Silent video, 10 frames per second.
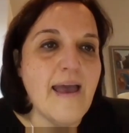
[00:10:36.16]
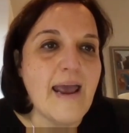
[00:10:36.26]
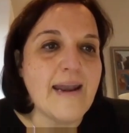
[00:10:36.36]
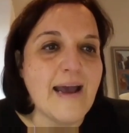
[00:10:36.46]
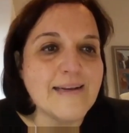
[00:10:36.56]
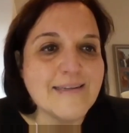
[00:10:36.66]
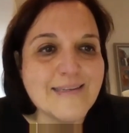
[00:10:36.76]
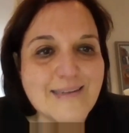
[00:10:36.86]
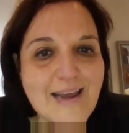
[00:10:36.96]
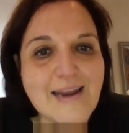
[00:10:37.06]
And I
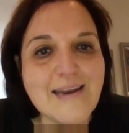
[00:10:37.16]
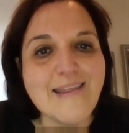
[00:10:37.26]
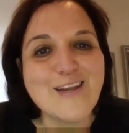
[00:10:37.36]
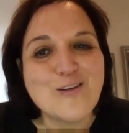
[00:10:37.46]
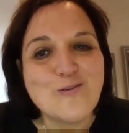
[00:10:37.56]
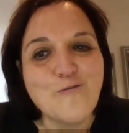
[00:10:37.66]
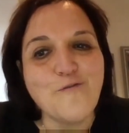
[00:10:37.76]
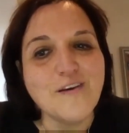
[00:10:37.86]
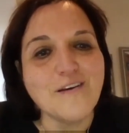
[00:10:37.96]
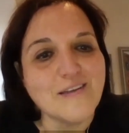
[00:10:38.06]
understand that you
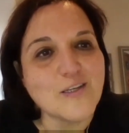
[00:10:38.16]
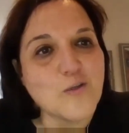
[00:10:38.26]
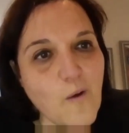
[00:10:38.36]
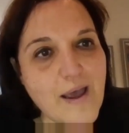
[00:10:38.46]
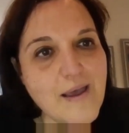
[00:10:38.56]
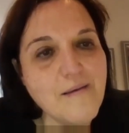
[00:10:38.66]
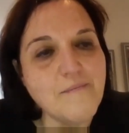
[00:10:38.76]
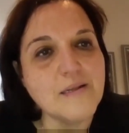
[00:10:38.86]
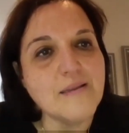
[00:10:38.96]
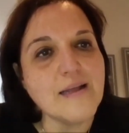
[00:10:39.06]
feel this way,
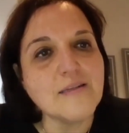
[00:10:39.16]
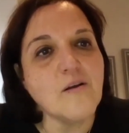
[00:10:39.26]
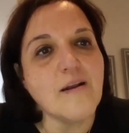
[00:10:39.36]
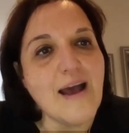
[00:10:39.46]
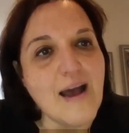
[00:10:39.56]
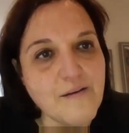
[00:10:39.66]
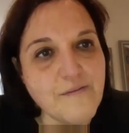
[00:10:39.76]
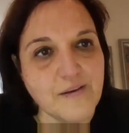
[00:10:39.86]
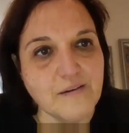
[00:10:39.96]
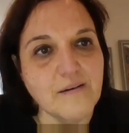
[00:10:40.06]
but that's not how I
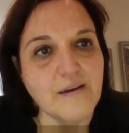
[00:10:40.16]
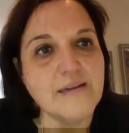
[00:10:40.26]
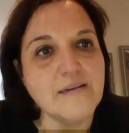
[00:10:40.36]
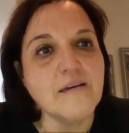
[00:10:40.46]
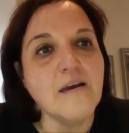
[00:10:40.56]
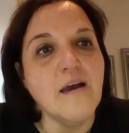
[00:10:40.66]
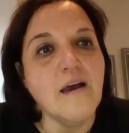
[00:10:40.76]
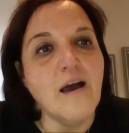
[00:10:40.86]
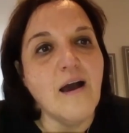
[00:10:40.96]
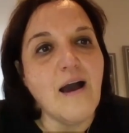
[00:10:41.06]
feel. And
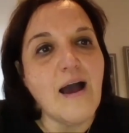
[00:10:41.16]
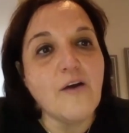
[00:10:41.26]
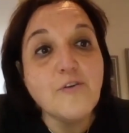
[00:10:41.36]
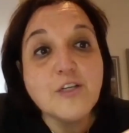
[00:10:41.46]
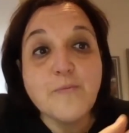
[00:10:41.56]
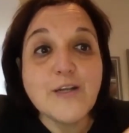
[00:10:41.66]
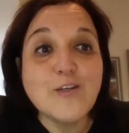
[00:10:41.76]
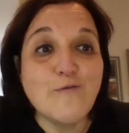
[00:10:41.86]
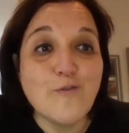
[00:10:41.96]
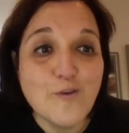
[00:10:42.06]
I'll respect
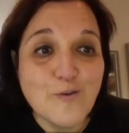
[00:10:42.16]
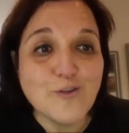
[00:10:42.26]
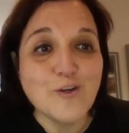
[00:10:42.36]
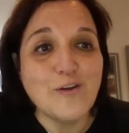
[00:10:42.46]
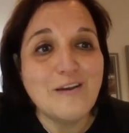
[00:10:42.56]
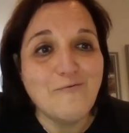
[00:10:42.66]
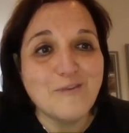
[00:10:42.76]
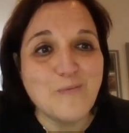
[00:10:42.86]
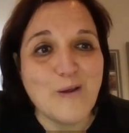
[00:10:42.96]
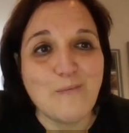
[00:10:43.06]
you for your journey,
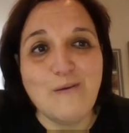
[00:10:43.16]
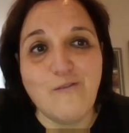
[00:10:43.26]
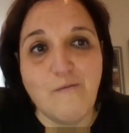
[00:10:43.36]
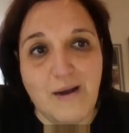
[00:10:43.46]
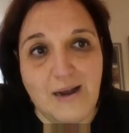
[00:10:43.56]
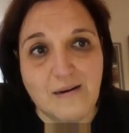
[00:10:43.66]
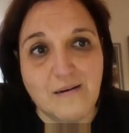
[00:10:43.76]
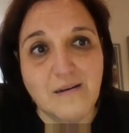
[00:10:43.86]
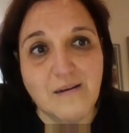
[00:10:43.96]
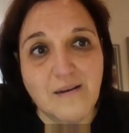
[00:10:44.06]
respect me for mine.
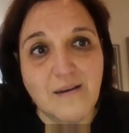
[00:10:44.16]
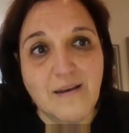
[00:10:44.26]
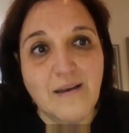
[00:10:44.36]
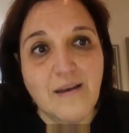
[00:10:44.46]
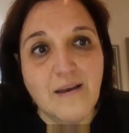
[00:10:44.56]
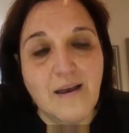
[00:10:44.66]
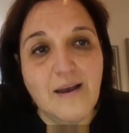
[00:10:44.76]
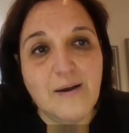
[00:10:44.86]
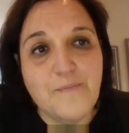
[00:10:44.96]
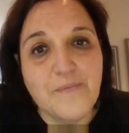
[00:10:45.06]

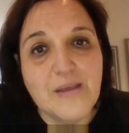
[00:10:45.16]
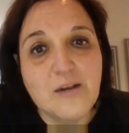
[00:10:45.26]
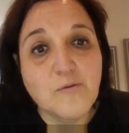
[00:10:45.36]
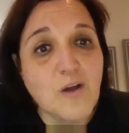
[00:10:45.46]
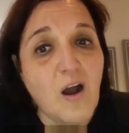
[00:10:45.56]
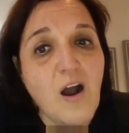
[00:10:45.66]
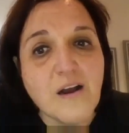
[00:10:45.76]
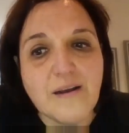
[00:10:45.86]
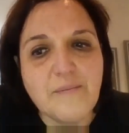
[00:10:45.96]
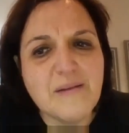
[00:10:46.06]
Um, it was
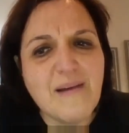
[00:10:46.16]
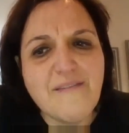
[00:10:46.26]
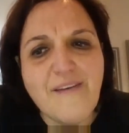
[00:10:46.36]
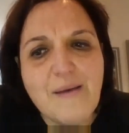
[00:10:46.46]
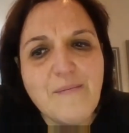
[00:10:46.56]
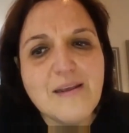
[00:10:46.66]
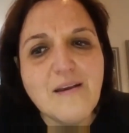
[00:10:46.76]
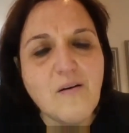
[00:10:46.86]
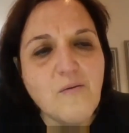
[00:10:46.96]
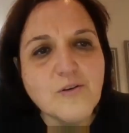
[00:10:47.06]
hard. I mean, my
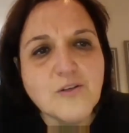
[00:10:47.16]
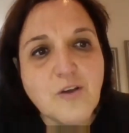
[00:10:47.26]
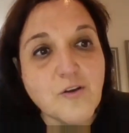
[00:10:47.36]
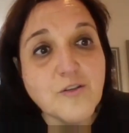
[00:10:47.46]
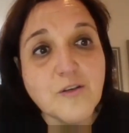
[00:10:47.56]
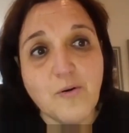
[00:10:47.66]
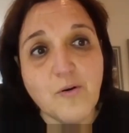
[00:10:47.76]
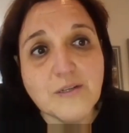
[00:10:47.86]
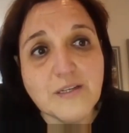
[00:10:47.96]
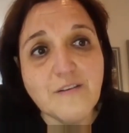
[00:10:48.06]
family was so
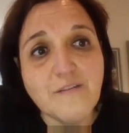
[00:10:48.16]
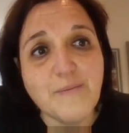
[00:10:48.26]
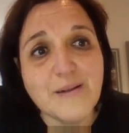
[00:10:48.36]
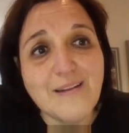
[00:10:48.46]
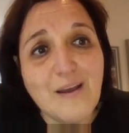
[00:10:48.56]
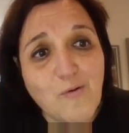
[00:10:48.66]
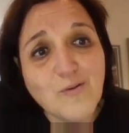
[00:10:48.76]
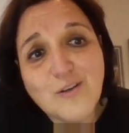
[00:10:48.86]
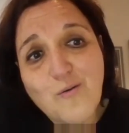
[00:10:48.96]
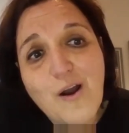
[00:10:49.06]
supportive, but they were
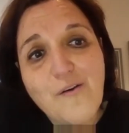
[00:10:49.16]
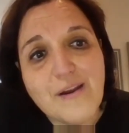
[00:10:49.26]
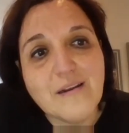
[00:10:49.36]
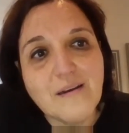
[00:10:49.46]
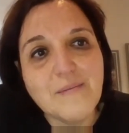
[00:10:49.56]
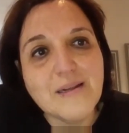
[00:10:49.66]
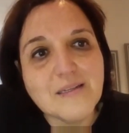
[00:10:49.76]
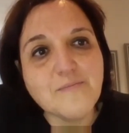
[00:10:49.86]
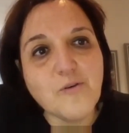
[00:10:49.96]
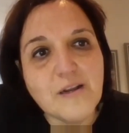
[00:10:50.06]
also worried. I mean,
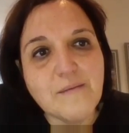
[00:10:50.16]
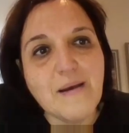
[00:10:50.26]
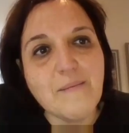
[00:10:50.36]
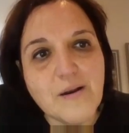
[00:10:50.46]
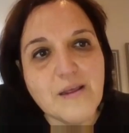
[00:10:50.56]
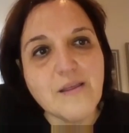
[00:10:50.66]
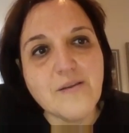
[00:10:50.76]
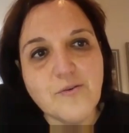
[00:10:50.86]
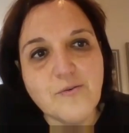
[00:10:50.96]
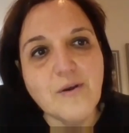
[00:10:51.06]
it's putting my body
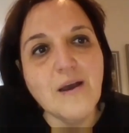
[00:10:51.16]
through